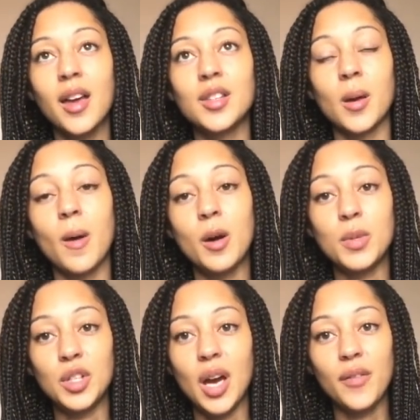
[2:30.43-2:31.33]
So I'll
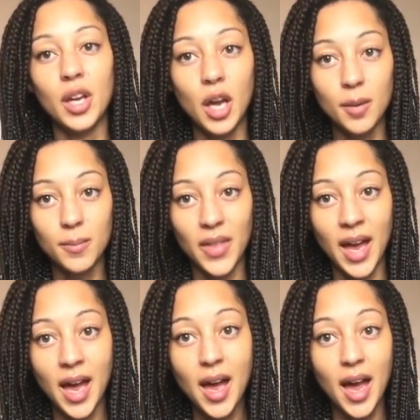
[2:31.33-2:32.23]
be driving up
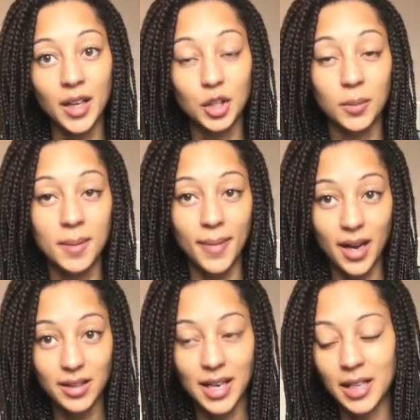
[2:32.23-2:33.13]
there and coming
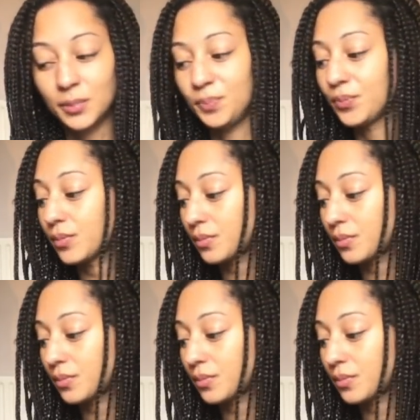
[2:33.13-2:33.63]
back down.